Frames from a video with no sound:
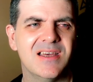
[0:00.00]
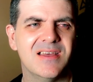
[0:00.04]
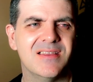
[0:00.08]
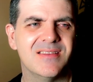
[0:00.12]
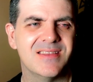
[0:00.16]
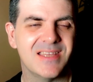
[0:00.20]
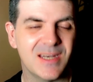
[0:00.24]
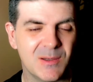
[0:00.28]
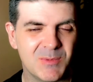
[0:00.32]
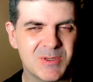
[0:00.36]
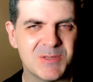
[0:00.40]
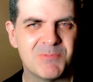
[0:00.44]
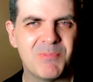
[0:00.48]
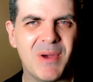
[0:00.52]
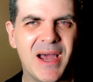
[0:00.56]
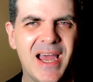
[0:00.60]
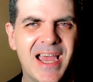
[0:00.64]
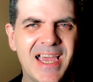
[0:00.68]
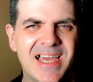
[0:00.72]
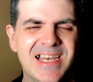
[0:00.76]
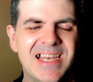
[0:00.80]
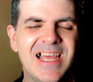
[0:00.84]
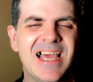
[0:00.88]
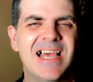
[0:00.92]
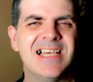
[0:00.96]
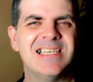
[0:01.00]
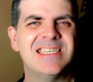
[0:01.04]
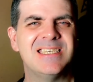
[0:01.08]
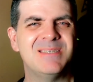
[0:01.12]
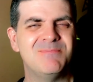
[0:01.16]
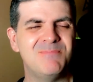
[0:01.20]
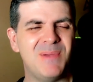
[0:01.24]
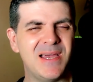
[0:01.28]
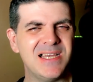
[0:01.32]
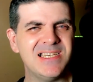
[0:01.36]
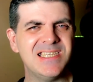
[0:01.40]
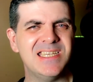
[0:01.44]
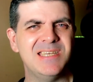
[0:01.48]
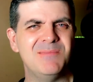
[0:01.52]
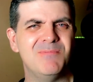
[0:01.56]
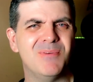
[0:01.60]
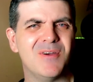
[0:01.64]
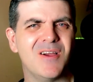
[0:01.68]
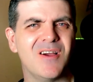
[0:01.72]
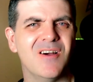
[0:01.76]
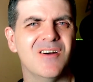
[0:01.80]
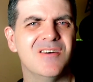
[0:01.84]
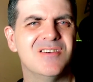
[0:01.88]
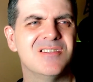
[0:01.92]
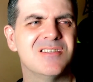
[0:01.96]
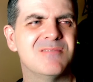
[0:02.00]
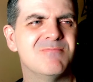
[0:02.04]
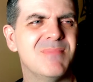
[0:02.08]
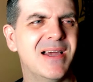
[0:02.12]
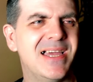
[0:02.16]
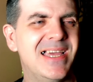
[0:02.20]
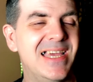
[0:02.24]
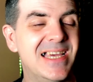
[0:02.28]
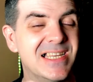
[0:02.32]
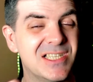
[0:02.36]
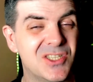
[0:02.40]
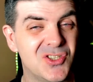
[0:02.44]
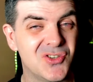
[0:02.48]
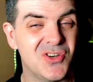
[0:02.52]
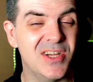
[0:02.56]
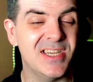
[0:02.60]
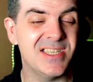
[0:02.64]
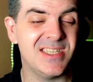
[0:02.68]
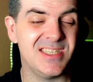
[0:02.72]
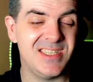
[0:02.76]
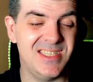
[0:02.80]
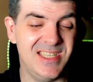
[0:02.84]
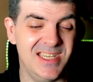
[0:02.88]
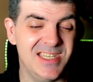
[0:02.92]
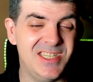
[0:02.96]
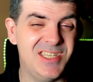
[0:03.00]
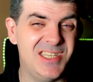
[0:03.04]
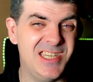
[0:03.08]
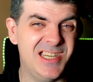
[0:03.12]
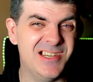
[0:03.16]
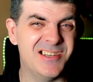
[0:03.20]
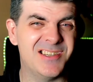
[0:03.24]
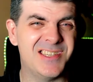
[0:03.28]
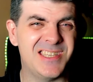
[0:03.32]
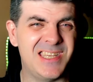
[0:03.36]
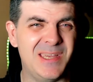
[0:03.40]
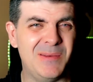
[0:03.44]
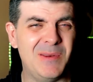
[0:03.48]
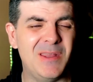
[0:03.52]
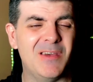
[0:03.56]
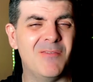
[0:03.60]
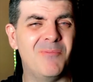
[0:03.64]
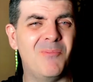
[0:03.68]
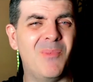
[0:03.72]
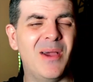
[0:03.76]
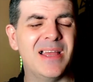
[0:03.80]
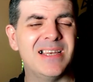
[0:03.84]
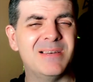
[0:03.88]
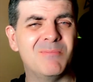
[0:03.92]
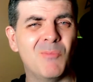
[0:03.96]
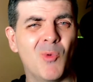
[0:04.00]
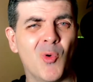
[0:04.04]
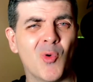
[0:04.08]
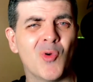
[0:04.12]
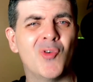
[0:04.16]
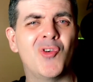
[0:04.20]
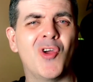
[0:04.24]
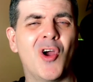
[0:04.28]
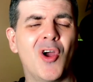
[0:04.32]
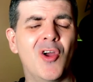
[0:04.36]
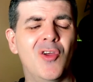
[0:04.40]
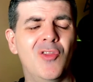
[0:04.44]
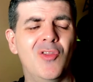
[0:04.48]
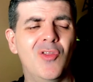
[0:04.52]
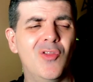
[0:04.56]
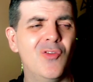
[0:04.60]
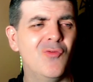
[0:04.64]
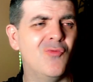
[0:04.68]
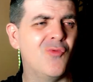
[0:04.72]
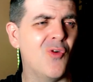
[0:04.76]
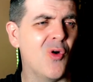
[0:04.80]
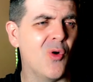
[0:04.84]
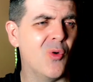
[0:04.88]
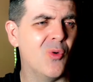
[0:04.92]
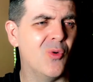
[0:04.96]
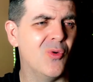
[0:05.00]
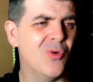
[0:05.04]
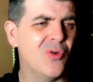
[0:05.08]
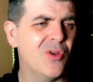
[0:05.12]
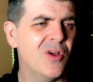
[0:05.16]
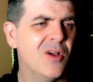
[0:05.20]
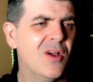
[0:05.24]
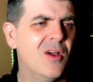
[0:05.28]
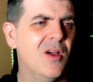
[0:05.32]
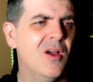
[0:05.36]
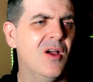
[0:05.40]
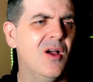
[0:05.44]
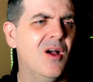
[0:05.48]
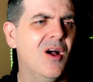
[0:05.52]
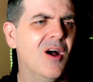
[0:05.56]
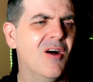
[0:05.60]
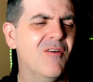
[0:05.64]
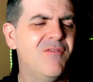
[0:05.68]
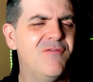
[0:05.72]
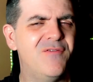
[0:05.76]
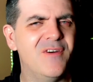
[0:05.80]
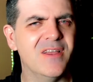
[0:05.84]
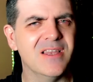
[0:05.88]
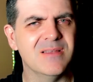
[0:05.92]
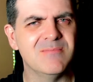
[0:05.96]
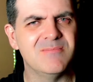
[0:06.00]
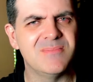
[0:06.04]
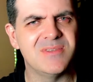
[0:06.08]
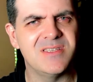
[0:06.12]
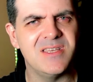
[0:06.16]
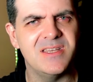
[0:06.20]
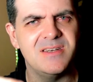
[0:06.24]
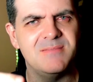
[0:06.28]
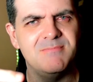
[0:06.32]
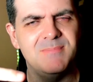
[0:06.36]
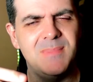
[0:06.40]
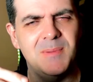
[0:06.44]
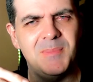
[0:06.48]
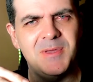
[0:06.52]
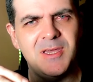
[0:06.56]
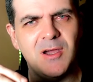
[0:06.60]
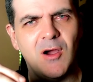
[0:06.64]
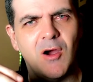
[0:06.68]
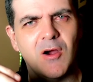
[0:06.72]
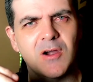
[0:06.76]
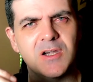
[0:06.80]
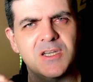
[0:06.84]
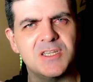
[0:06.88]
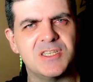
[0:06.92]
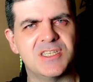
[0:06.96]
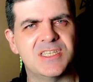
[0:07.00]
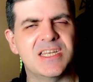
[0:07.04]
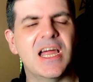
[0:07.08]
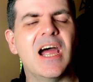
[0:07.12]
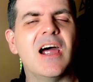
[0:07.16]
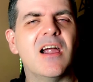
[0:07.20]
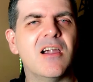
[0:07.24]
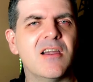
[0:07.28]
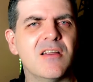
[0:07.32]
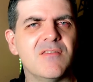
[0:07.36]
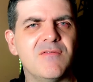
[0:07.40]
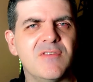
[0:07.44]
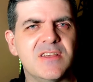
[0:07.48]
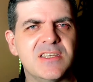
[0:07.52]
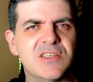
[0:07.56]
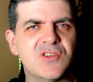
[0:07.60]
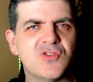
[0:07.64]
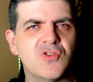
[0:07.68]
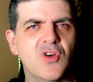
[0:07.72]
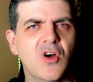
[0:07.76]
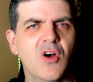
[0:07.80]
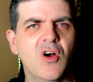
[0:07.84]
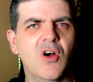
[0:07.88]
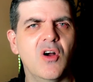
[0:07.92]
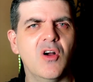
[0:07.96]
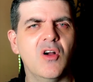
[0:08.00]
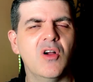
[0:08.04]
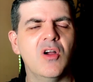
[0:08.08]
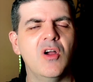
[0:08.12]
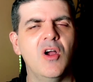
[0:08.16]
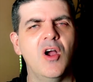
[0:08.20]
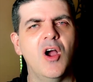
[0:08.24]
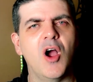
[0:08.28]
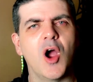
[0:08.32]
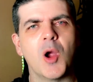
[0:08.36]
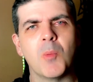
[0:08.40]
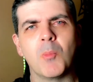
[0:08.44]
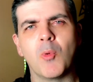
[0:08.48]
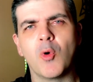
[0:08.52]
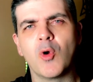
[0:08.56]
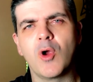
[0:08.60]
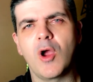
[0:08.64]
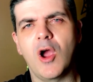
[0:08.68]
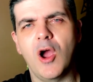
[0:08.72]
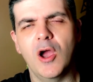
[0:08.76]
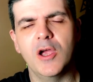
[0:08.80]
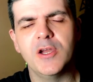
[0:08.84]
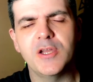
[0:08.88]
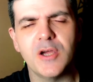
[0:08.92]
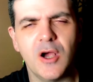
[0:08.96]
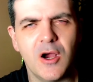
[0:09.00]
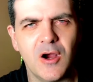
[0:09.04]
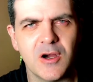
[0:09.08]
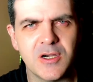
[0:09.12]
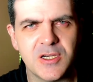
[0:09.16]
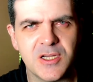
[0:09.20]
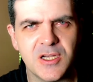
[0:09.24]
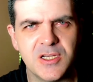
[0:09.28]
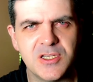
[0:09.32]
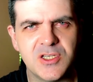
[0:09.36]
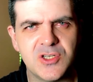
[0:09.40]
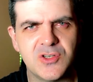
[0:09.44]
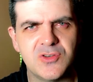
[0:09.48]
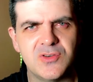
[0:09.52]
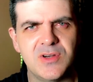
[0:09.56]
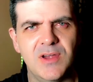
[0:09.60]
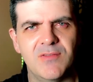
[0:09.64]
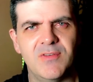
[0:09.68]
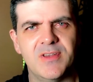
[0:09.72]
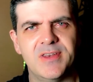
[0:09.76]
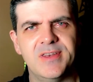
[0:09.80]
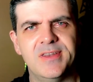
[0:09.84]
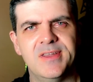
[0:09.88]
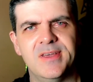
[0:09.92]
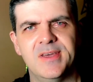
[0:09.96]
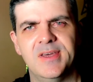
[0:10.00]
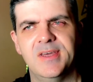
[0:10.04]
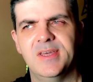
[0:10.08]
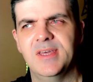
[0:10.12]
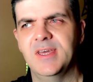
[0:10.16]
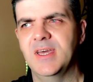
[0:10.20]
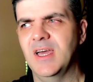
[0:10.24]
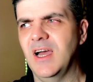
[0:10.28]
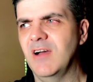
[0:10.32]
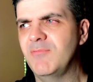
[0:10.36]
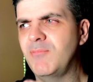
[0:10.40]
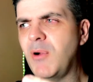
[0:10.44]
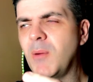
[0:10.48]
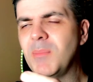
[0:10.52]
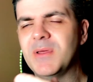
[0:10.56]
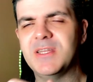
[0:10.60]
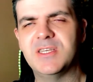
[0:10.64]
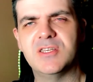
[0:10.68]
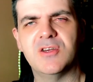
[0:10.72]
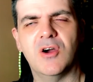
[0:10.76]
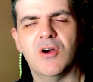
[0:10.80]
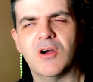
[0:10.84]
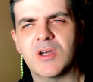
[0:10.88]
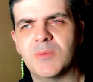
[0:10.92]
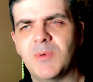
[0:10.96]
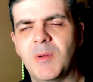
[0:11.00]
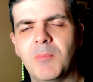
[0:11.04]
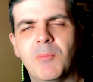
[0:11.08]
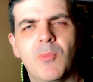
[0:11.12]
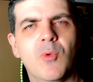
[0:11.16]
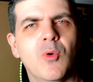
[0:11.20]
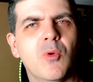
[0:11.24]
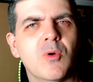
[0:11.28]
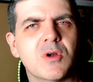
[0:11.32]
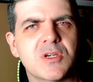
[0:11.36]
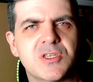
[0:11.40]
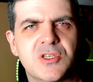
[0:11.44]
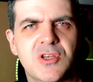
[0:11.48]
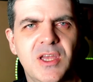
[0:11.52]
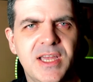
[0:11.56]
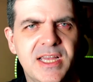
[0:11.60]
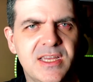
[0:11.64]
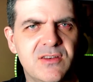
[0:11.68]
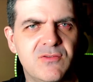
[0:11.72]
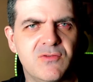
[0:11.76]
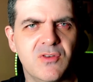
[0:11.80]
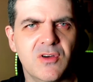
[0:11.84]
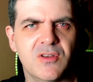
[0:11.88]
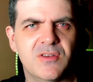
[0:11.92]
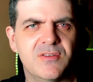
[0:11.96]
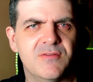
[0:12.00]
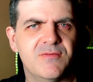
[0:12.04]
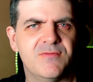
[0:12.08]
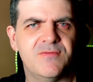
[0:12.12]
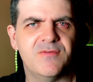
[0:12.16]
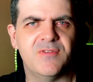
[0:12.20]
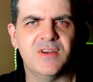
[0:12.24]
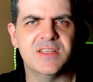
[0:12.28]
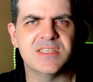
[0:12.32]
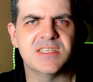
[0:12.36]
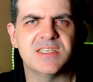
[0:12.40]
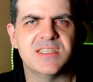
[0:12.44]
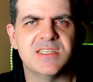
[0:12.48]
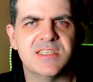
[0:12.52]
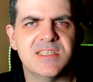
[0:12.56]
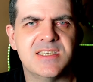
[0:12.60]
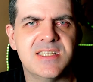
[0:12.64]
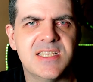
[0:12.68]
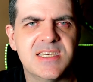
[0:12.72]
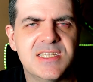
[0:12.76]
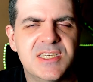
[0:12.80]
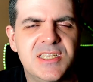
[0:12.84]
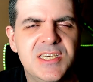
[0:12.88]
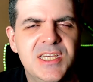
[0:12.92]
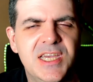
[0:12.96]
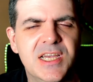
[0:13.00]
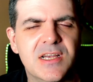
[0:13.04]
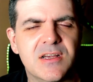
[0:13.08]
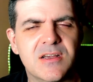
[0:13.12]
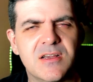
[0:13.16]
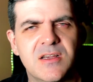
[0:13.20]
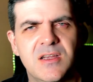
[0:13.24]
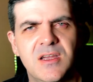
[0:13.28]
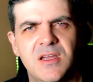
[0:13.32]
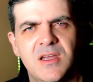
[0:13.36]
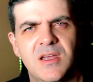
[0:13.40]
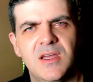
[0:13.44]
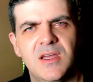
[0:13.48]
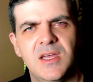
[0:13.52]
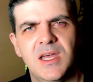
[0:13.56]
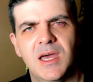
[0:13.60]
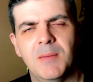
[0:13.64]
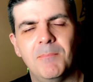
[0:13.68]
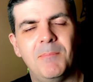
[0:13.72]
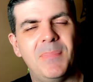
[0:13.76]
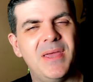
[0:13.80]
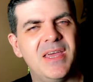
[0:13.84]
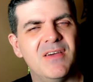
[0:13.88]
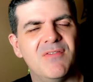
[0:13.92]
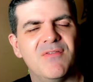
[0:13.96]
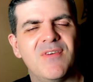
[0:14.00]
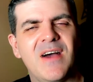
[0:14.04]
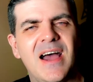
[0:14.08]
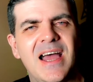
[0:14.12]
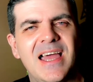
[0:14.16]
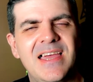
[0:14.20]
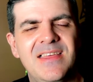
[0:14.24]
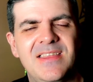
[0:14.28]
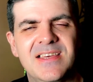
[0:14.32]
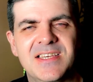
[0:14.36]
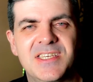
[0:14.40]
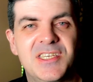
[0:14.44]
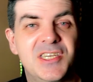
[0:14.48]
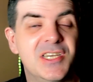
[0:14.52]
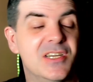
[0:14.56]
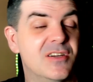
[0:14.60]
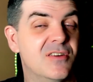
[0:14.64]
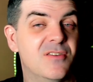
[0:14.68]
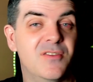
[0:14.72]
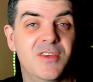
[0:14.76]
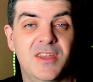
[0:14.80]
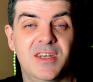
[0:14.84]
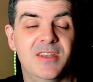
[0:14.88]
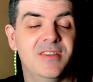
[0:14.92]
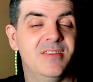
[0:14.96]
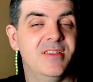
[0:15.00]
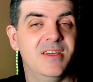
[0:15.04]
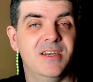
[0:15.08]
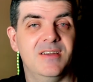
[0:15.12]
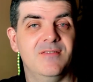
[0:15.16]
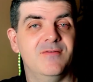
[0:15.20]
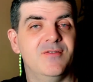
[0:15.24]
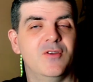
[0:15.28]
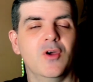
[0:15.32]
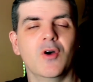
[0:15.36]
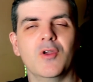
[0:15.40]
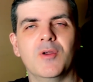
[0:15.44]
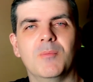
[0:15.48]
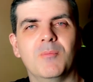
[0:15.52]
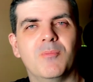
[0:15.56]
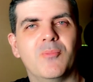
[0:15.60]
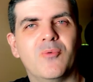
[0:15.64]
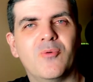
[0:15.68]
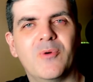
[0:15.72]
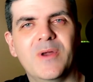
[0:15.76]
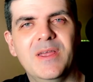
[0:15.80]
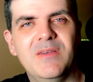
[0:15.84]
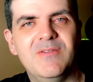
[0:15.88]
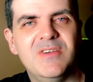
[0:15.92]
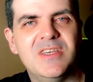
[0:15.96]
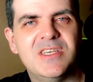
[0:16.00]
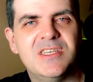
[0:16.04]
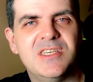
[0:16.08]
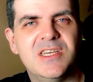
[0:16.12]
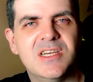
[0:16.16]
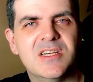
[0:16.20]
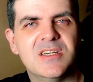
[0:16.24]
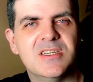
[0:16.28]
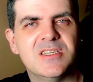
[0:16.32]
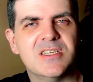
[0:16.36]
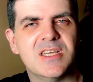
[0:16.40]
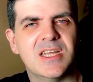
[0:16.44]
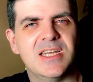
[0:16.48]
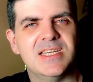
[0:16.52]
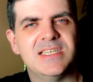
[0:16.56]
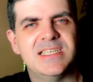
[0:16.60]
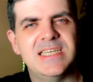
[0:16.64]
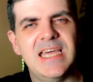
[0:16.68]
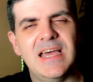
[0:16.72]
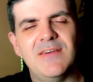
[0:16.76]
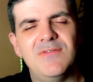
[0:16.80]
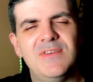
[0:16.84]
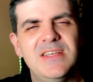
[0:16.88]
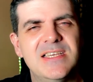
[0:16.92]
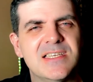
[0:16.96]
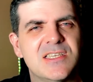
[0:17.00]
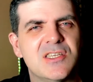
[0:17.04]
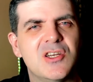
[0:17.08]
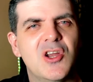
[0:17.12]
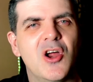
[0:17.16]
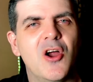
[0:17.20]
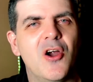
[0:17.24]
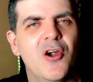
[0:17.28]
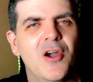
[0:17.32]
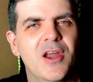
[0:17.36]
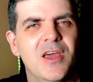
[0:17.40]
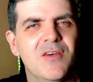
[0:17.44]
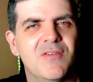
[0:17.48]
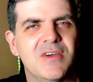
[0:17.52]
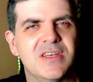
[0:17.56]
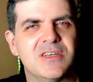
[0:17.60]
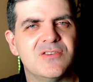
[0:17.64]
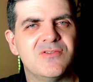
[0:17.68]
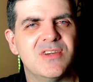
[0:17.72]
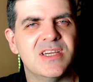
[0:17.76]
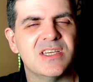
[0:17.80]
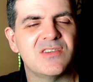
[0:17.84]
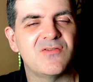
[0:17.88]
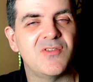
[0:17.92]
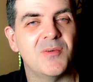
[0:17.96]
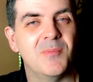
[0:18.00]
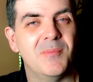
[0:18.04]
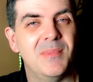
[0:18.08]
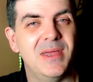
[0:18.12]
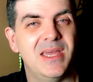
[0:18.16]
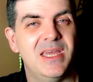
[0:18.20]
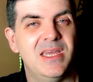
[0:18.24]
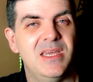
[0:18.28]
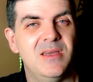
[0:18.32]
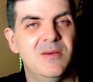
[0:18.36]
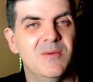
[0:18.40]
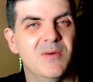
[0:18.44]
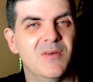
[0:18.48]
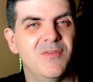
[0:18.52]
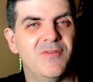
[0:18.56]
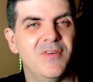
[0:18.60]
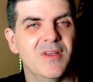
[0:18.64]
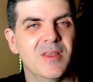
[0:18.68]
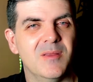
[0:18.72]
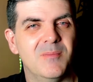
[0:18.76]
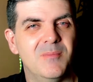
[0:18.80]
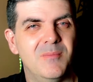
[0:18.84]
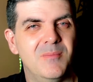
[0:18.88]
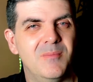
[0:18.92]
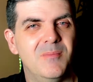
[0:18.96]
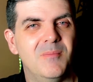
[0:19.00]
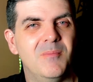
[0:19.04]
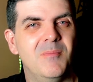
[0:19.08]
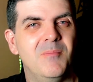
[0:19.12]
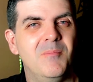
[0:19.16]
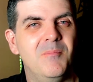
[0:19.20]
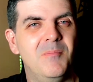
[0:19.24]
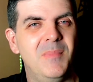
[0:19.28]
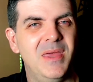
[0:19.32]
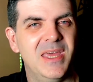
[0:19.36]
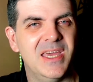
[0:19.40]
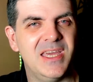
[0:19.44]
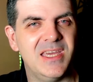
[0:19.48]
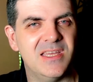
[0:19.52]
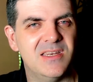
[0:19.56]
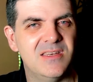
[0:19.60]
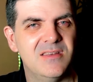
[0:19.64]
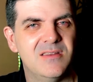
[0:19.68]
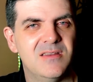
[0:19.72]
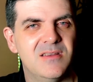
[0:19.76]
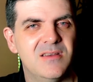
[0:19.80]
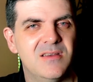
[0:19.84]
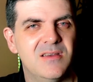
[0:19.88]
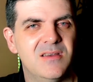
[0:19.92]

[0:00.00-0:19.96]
that I was buying, especially because my interests this year seem to have went more down the road of films that maybe aren't as narratively strong or more art house driven. I've probably talked about more Second Run, for instance, this year and BFI this year than, than I've done in previous years, and it definitely is an area of interest for me with film making